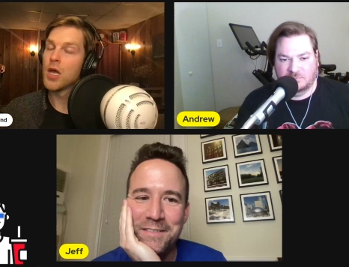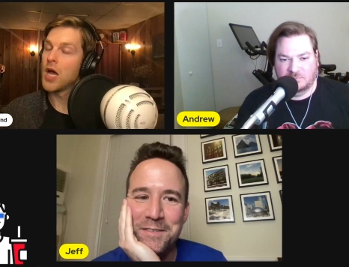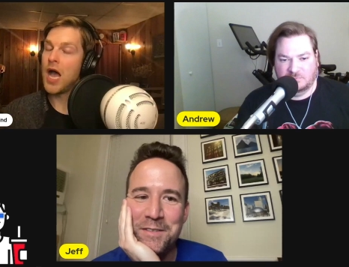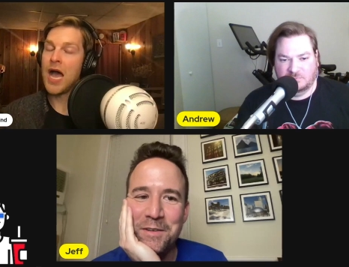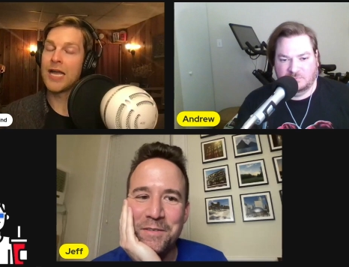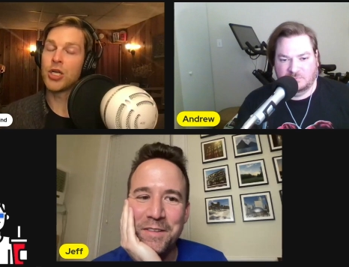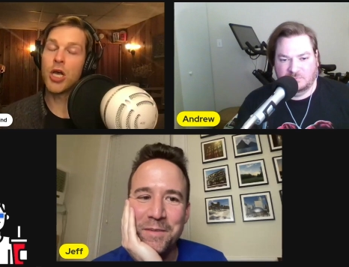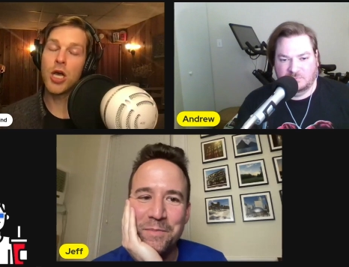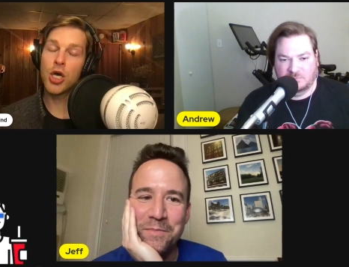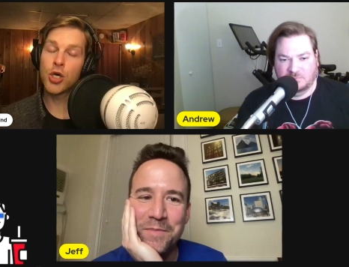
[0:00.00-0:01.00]
Speaker 1: So
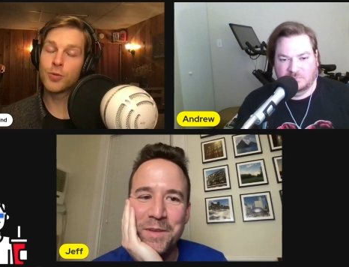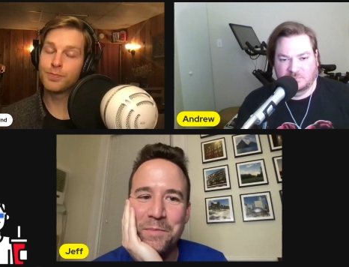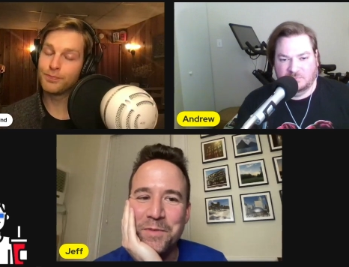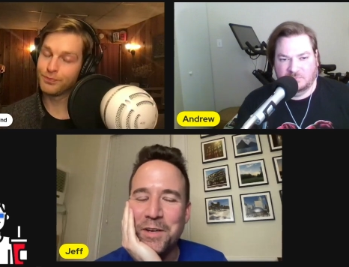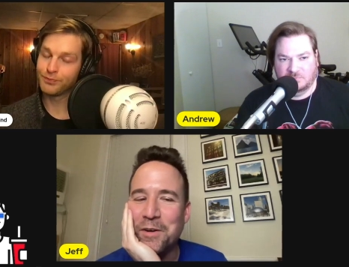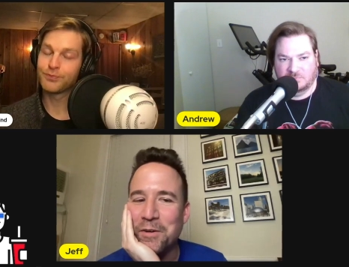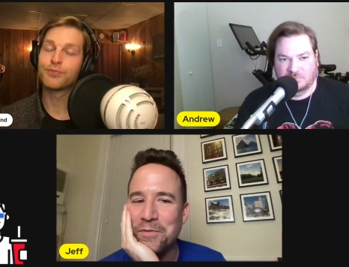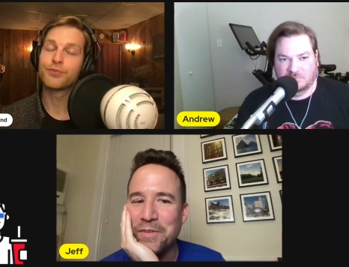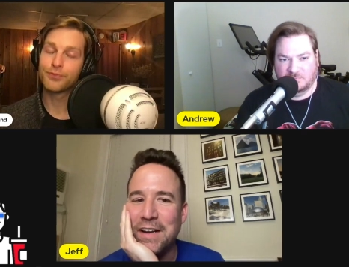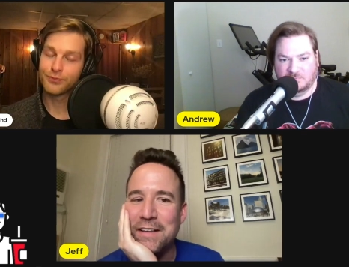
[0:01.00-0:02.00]
the, the,
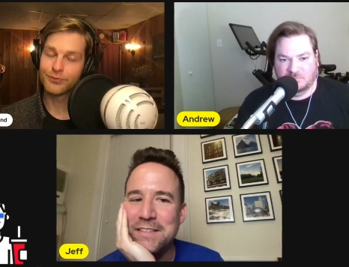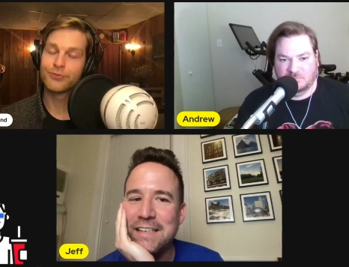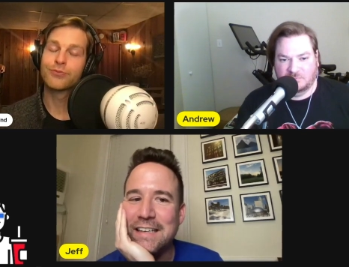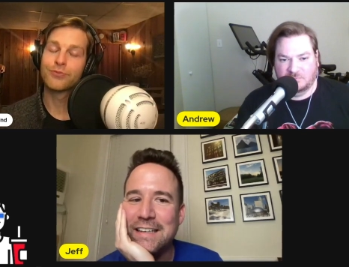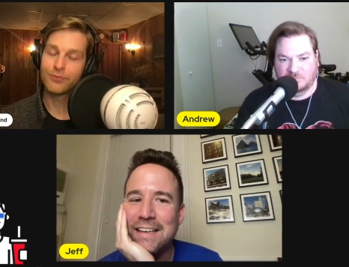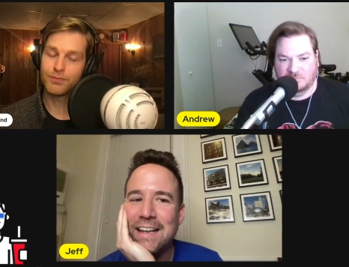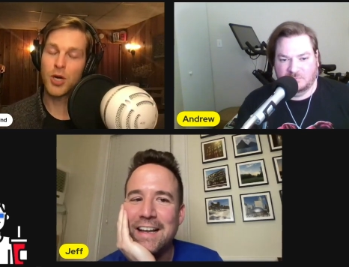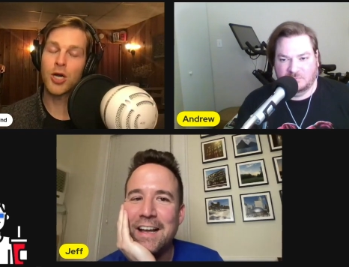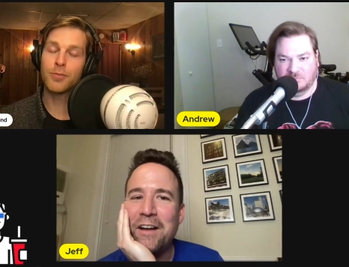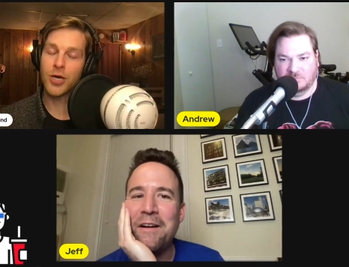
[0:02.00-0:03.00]
girlfriend, I was like,
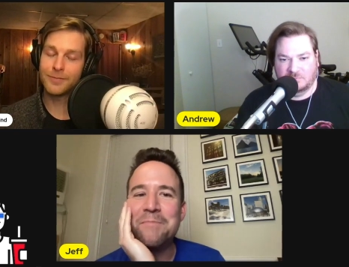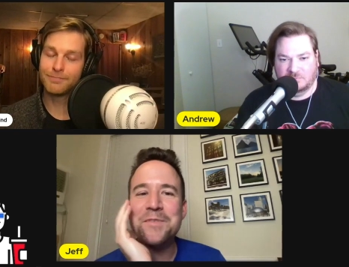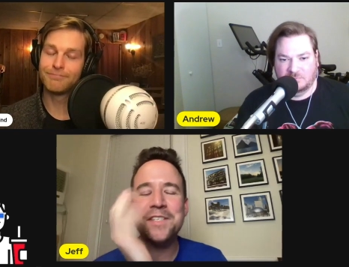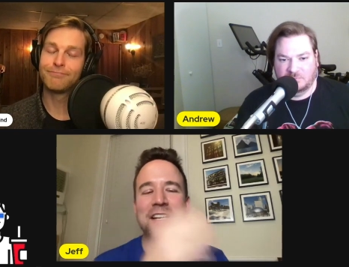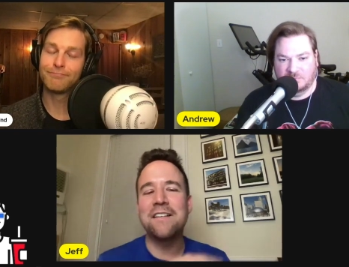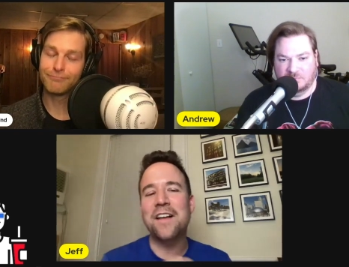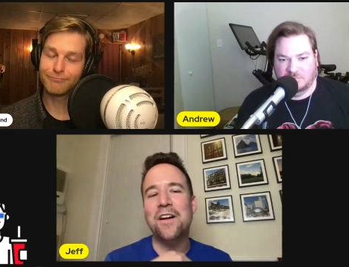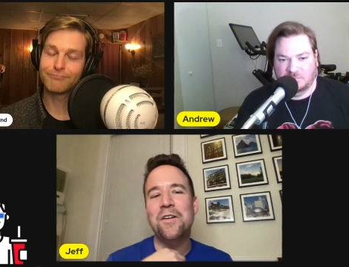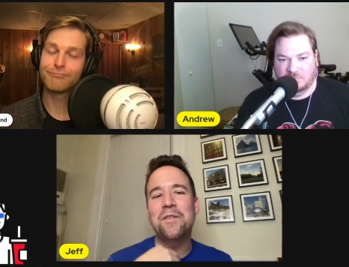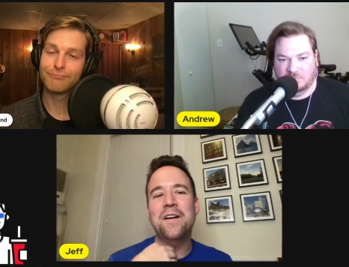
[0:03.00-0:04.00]
Barbara. Oh, I'm just gonna
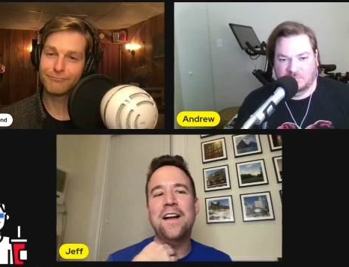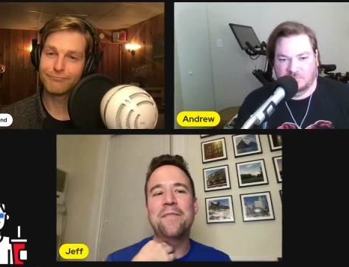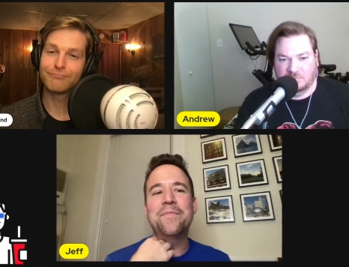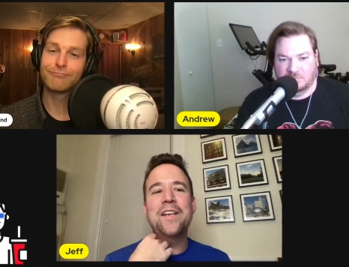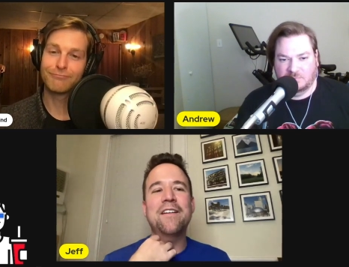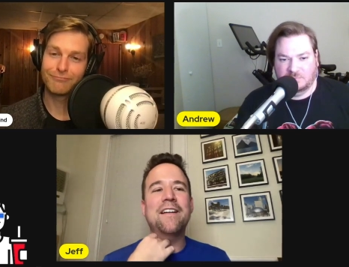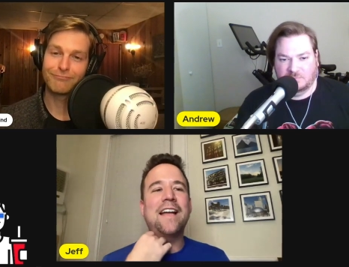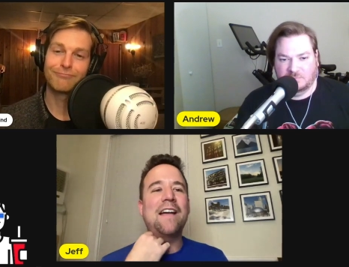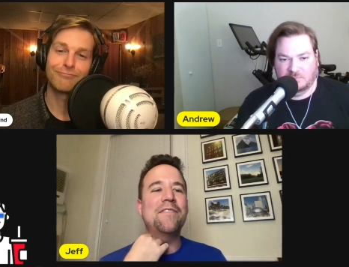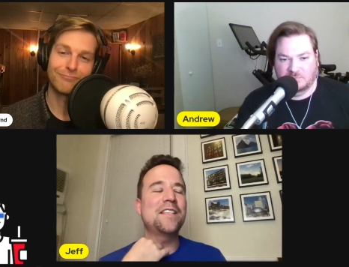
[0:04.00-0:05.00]
go. Um, here,
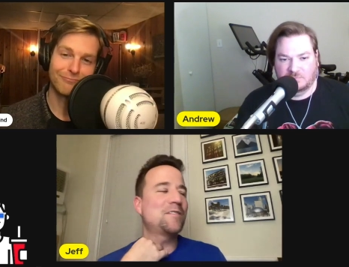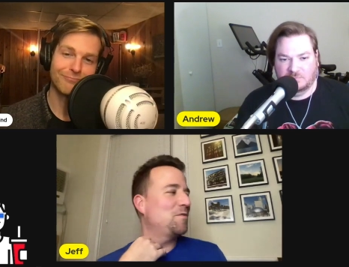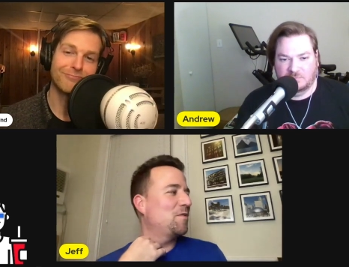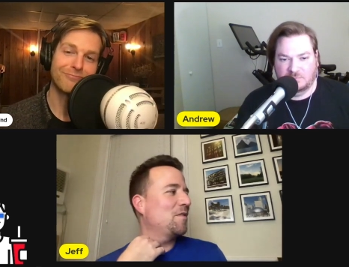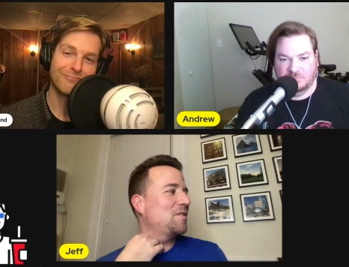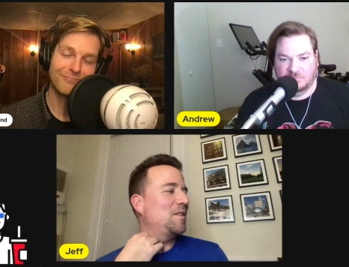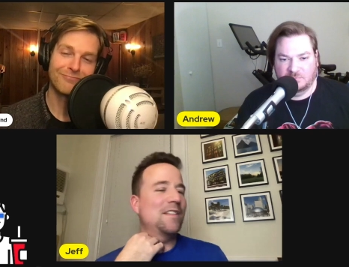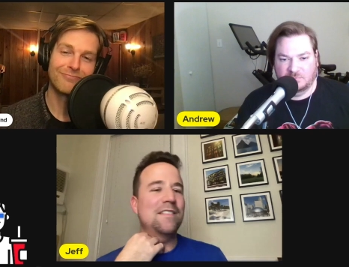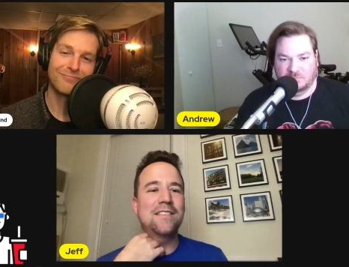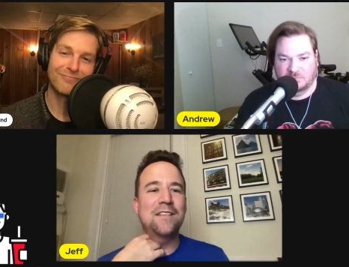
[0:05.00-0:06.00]
have these two girls. You
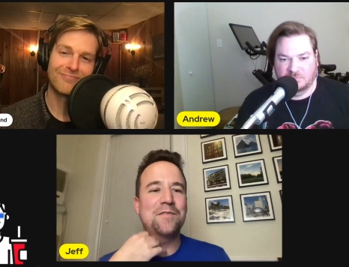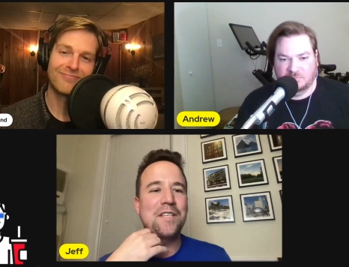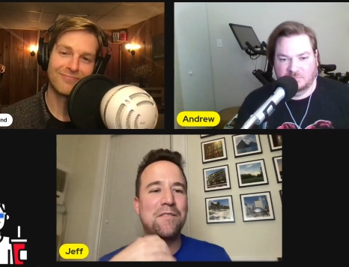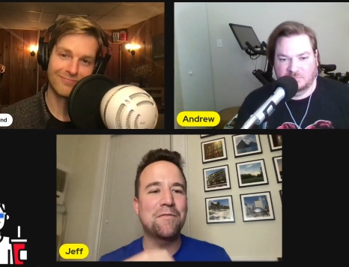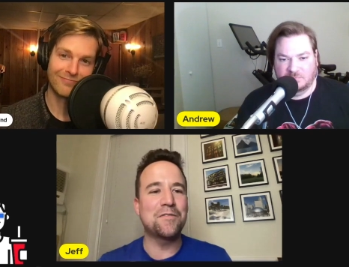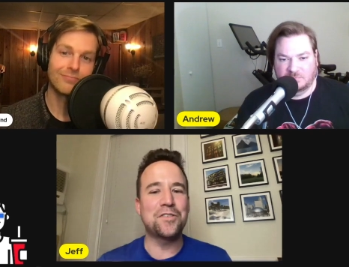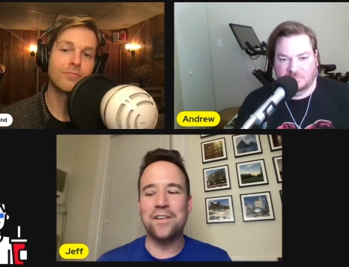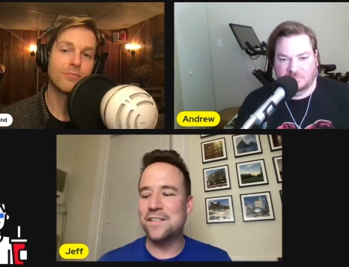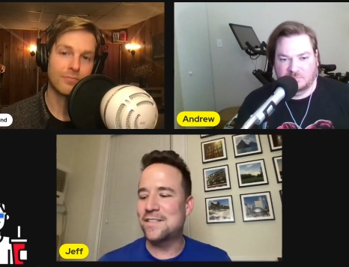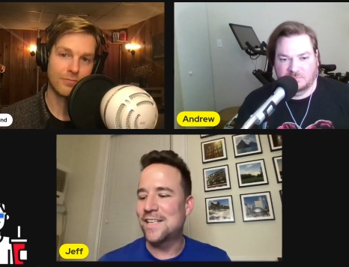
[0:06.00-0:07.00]
can you know see through their
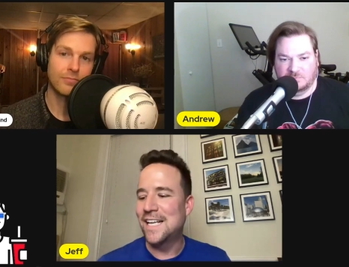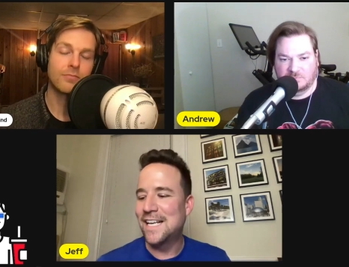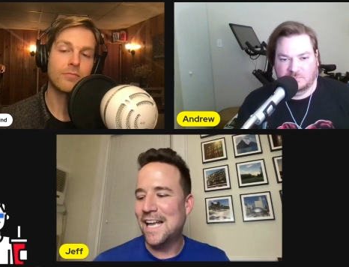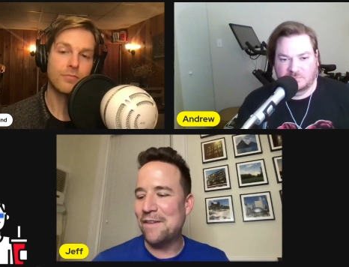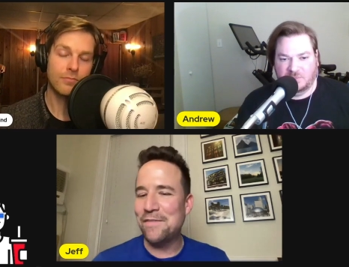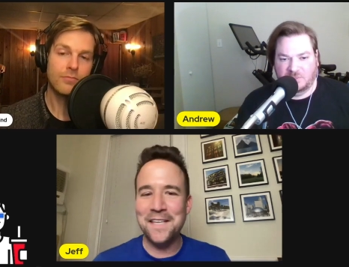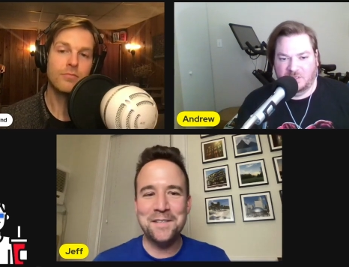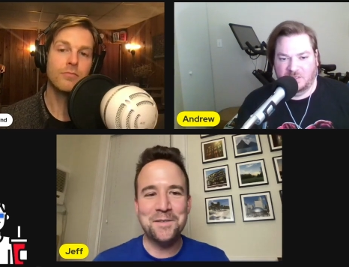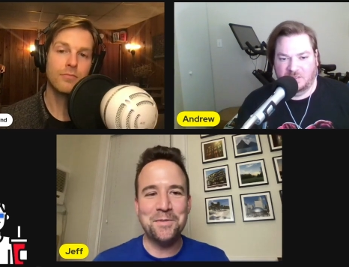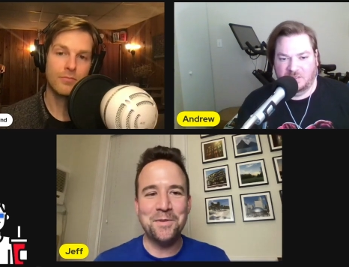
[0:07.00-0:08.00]
shirts.
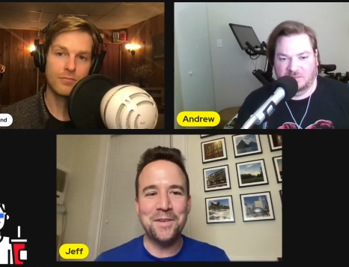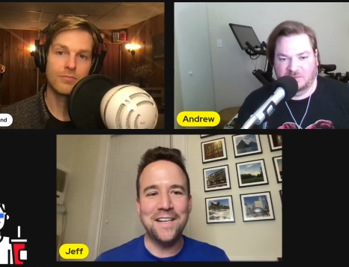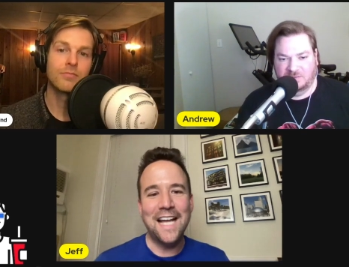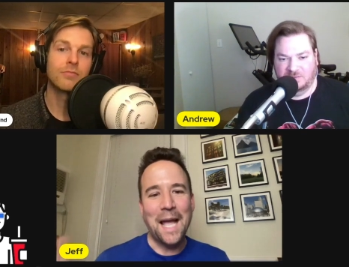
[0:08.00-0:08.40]
Everything's yeah. cool.